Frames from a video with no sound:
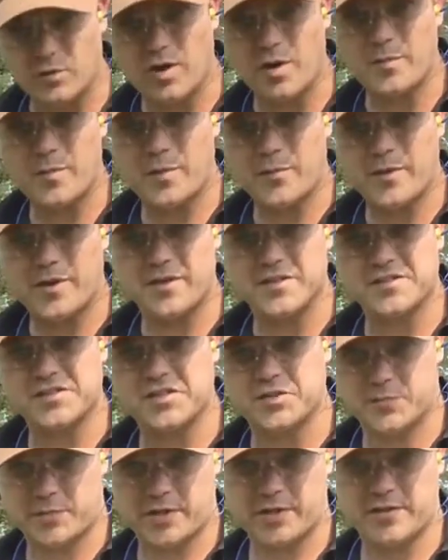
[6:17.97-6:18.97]
so why am I making
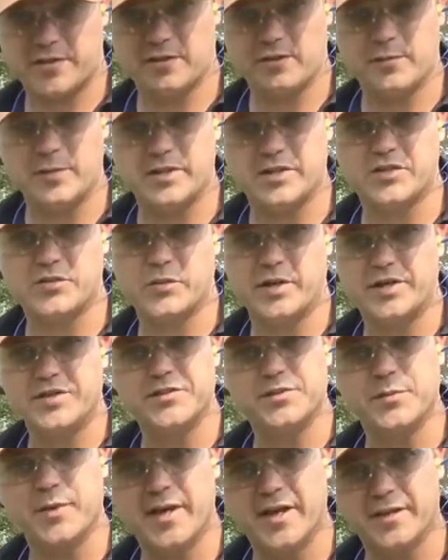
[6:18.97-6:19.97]
such a big deal about the
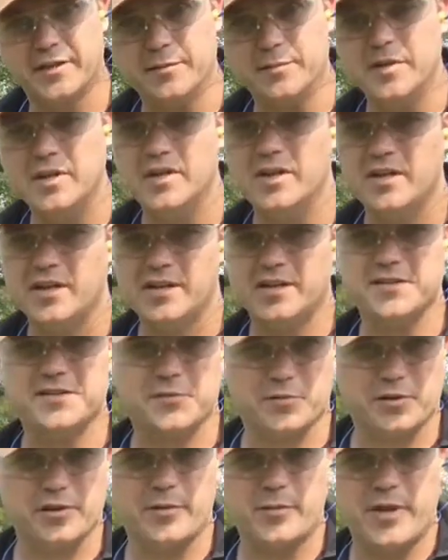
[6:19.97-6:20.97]
22 Magnum? It
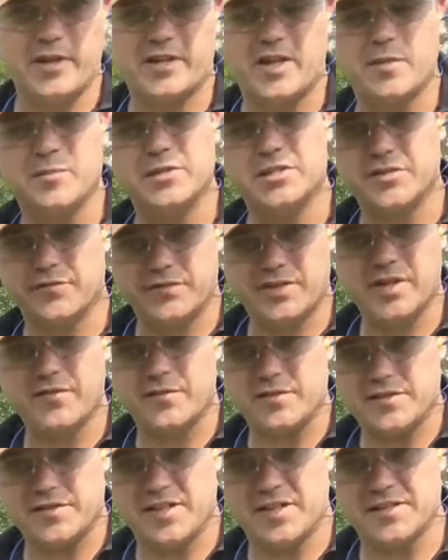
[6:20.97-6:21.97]
doesn't really make that much of a
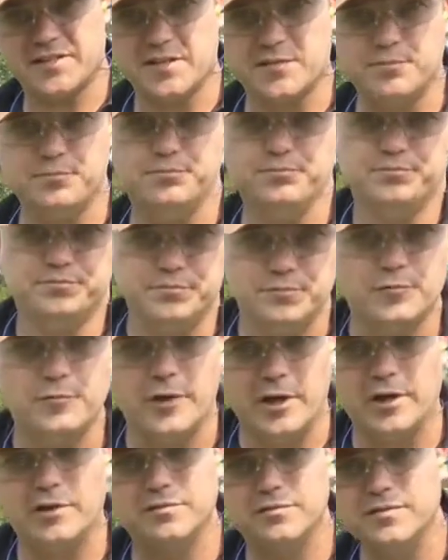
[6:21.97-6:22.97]
difference, does it?
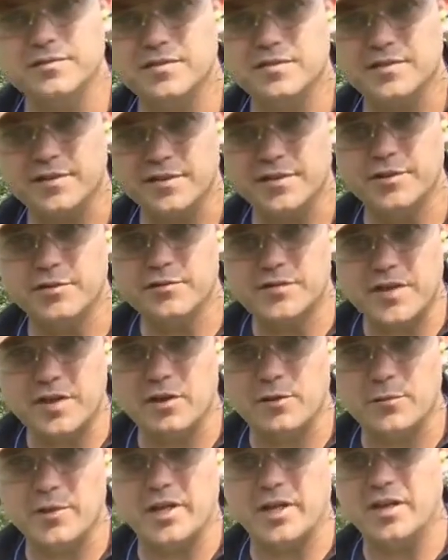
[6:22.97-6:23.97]
Well, you
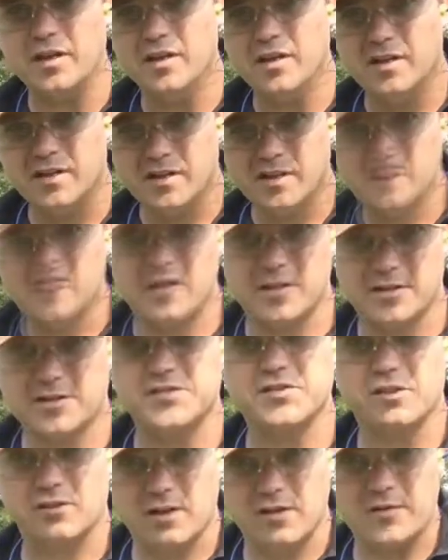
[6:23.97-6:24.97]
tell me. I'm going
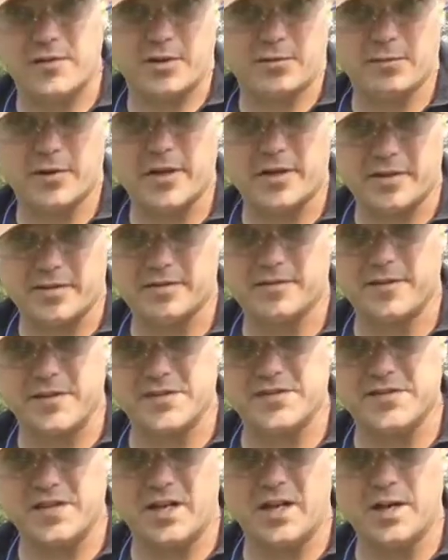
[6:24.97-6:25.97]
to start off on the right
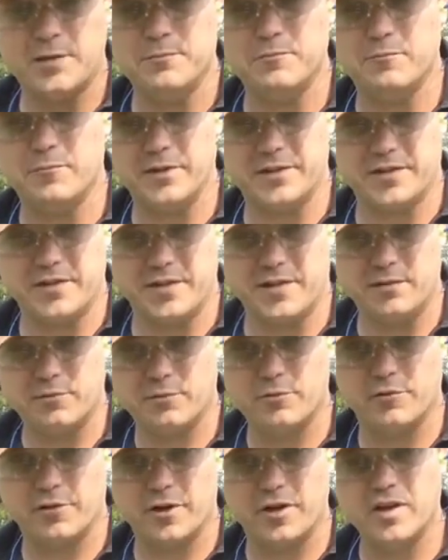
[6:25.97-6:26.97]
this time with the
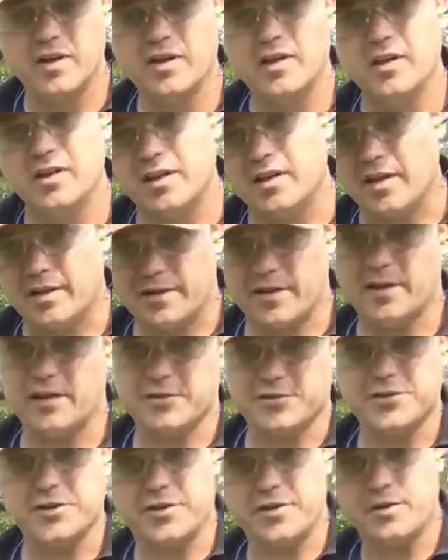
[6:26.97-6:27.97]
Ruger, and then
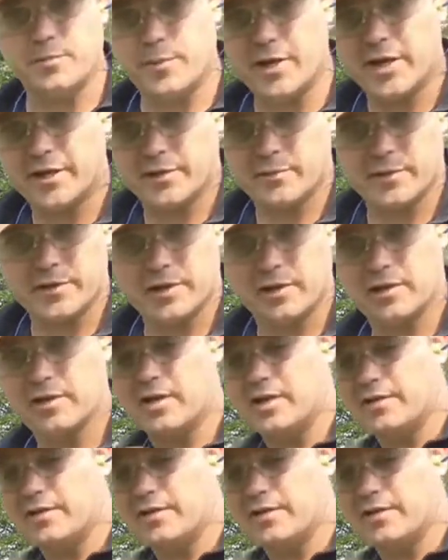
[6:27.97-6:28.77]
I'll show you the Magnum on the